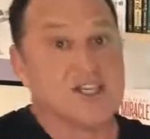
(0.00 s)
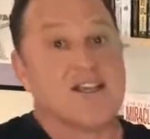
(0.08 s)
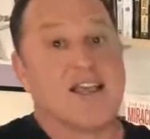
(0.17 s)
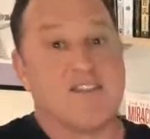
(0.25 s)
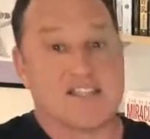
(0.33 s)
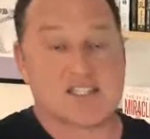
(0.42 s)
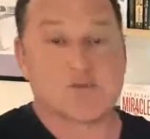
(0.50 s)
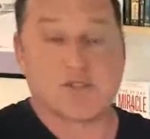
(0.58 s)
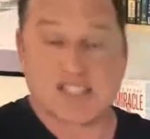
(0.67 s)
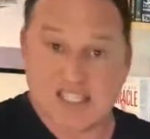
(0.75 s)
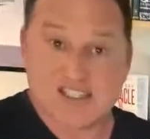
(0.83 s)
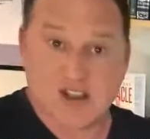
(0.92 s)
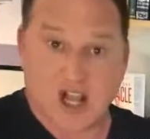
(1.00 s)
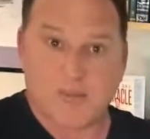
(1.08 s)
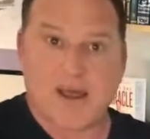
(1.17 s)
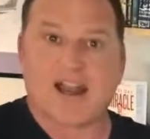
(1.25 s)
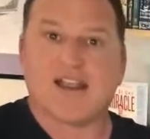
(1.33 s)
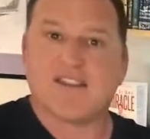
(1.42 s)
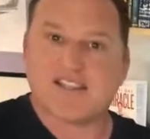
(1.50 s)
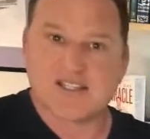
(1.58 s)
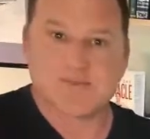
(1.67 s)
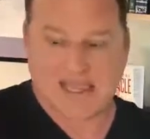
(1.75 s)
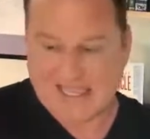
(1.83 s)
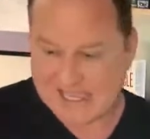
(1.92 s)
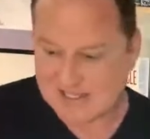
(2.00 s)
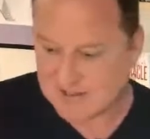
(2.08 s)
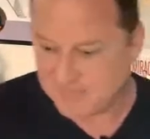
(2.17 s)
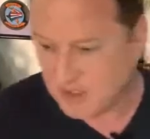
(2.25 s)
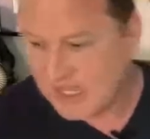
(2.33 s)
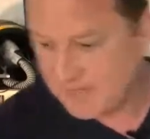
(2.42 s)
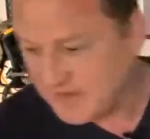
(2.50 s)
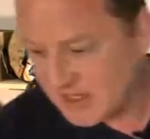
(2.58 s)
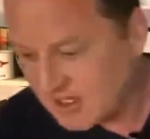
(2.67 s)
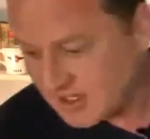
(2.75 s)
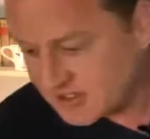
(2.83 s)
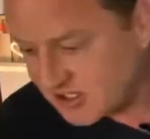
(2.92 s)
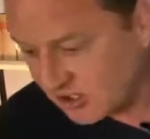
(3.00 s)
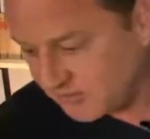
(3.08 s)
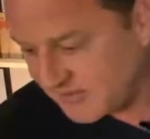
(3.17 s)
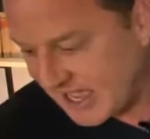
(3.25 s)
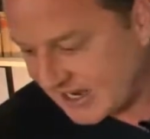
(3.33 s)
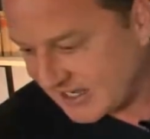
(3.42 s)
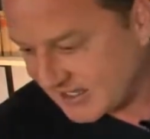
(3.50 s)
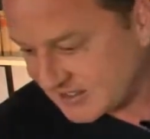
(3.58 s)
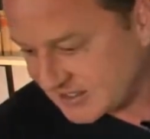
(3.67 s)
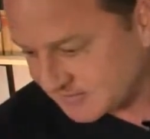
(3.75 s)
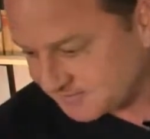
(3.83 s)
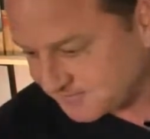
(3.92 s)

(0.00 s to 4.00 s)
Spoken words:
and this is what this is all about, and this is my guest, okay? So that is